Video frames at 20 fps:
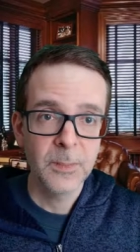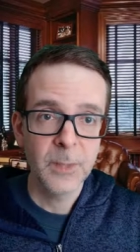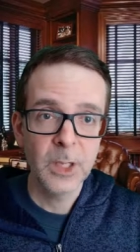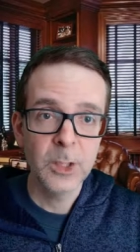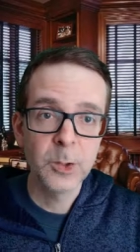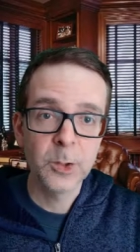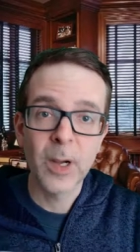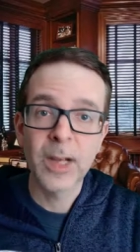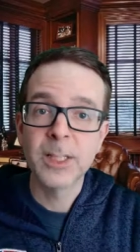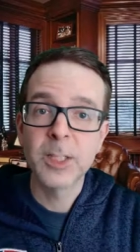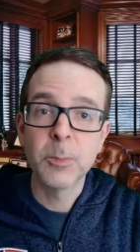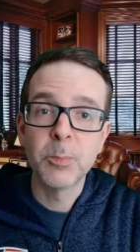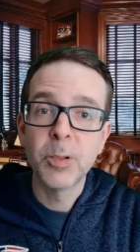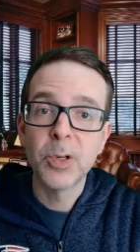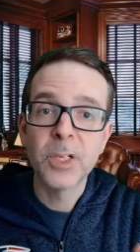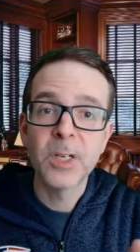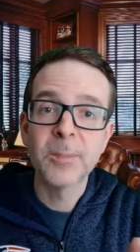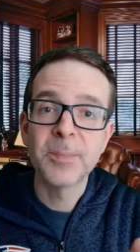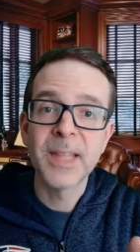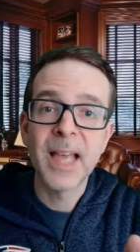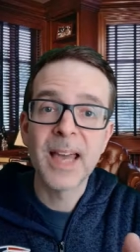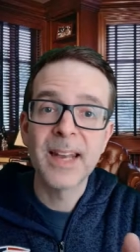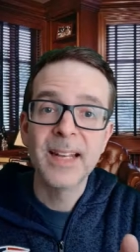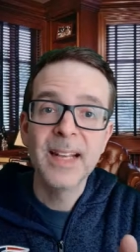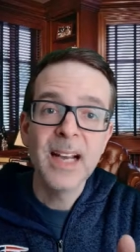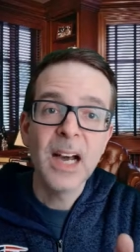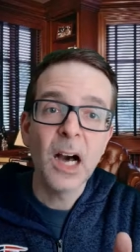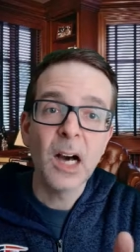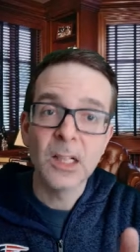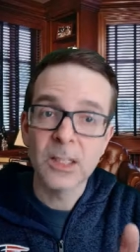trying to put up that
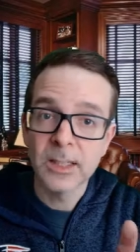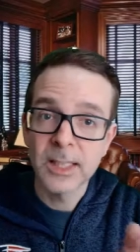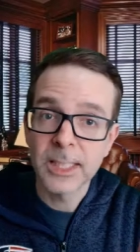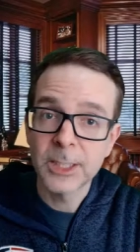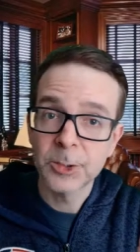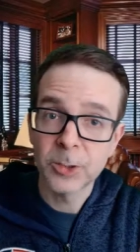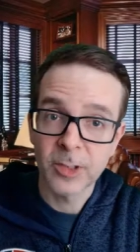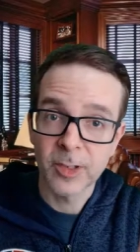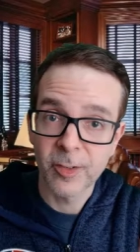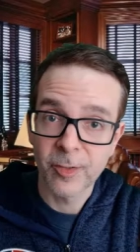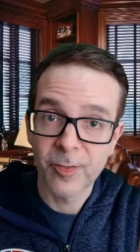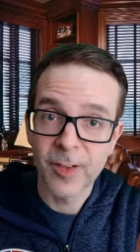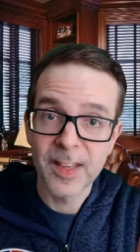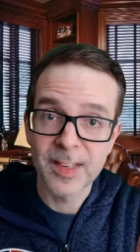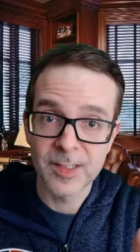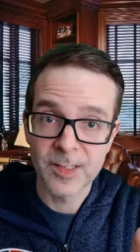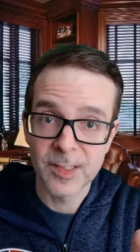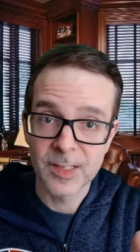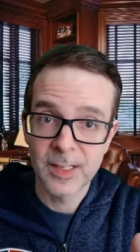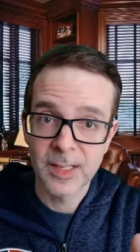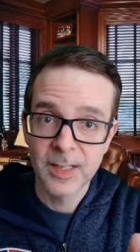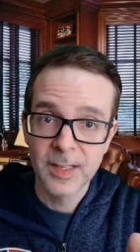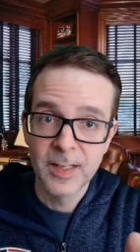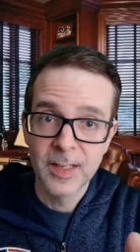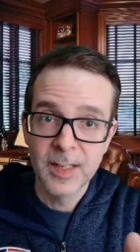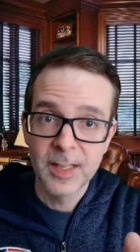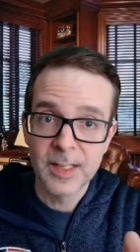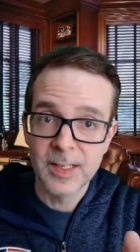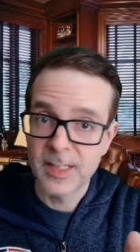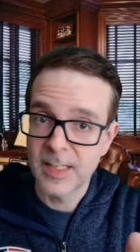electric fence
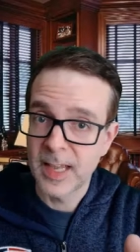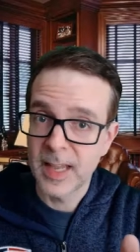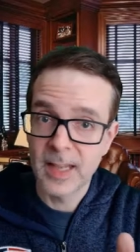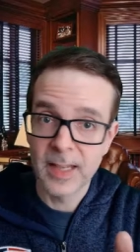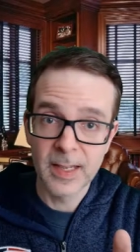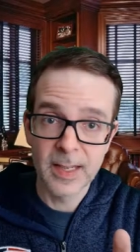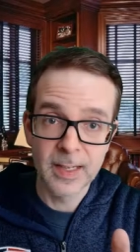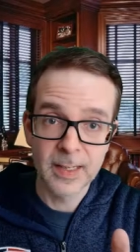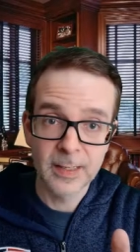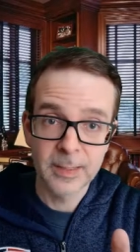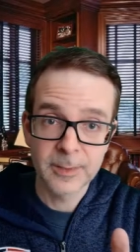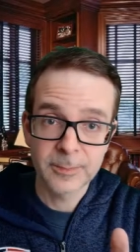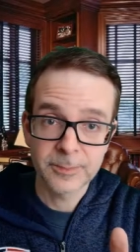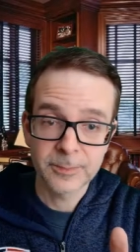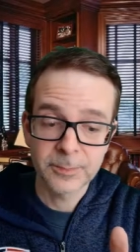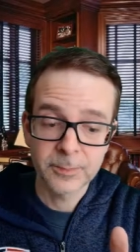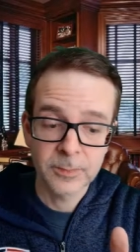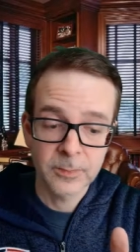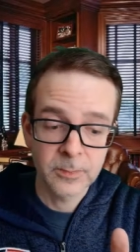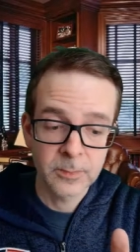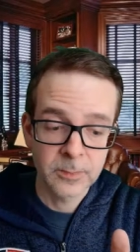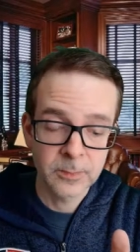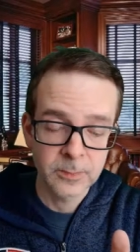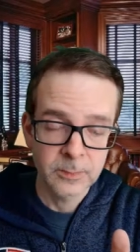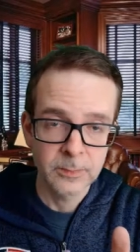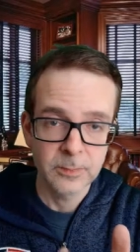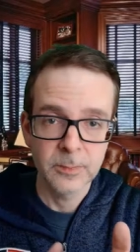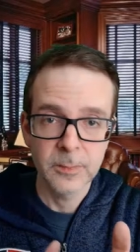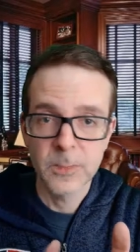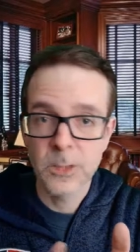saying,
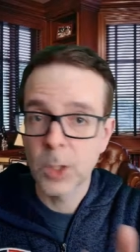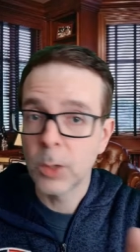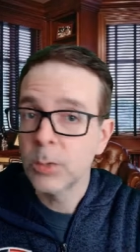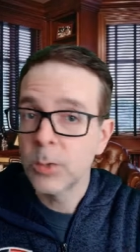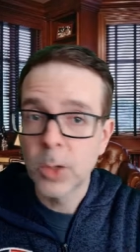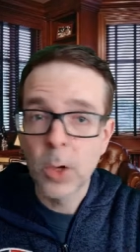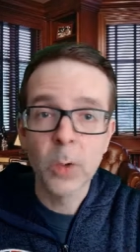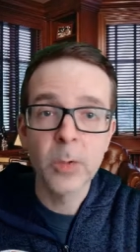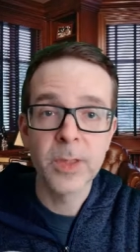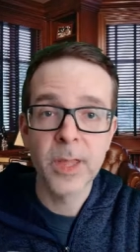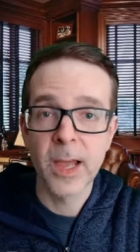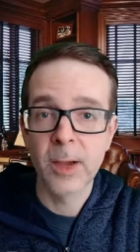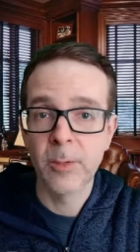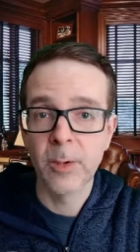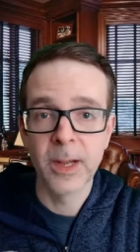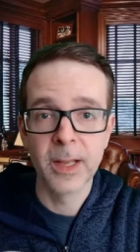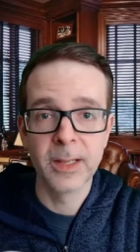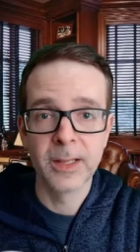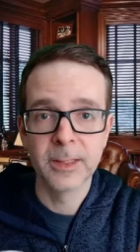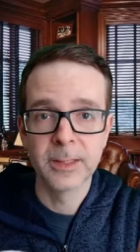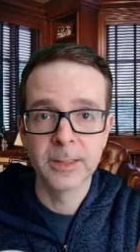don't go that way.